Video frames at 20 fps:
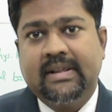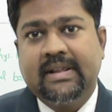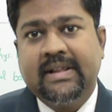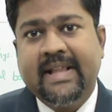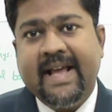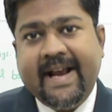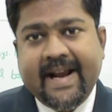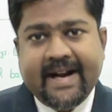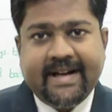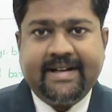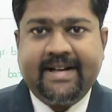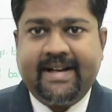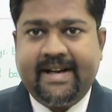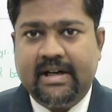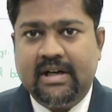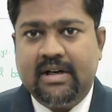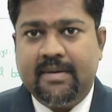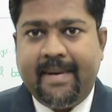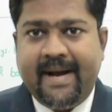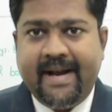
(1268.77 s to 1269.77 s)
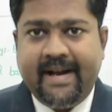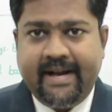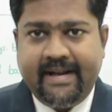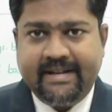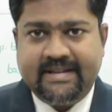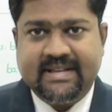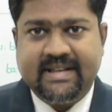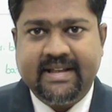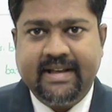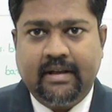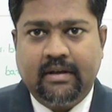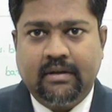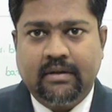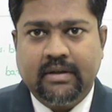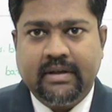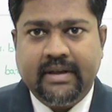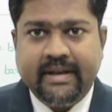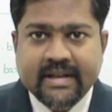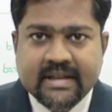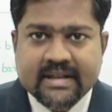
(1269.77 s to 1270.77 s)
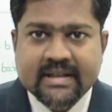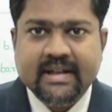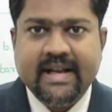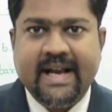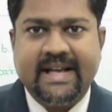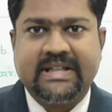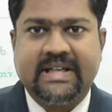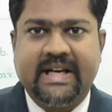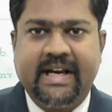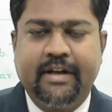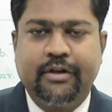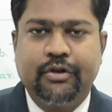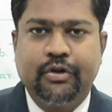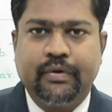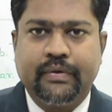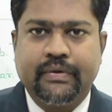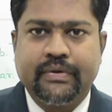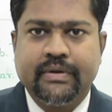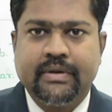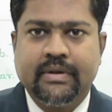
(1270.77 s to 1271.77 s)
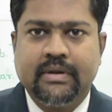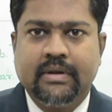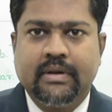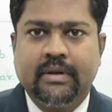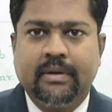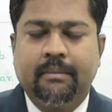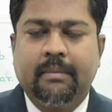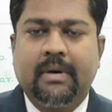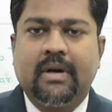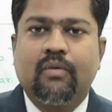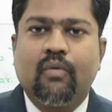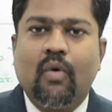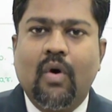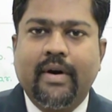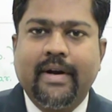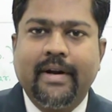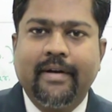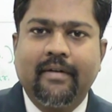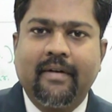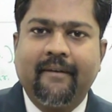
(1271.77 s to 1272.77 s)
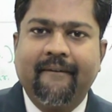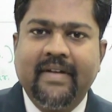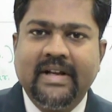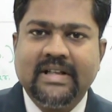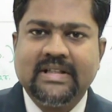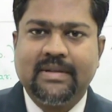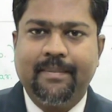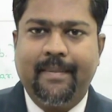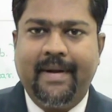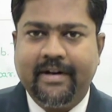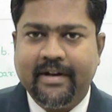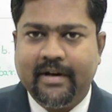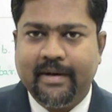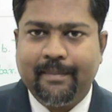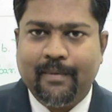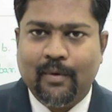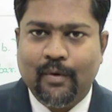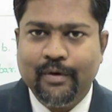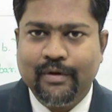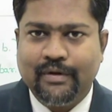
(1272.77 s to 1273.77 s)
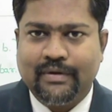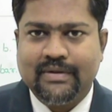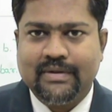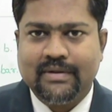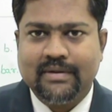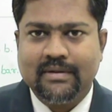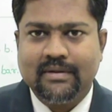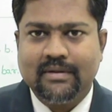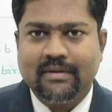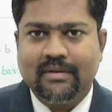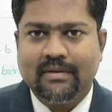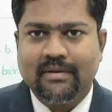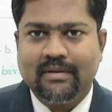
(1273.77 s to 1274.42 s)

They get killed by HCl in gastric juice. But whatever waste matter produced